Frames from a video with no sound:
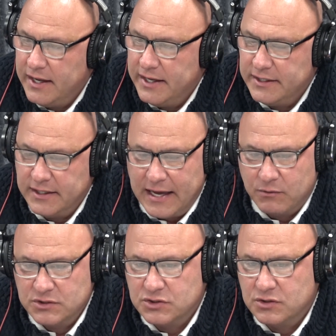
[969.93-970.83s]

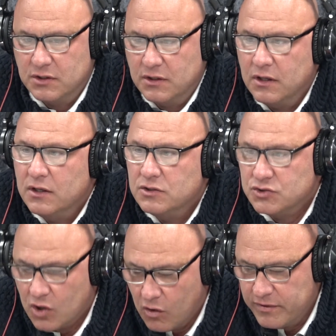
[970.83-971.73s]
You drove it there?
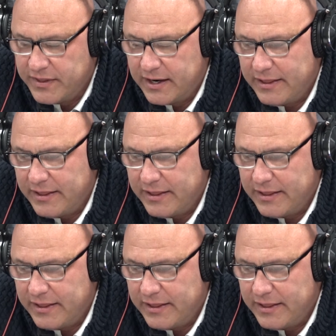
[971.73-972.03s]
Drove it there.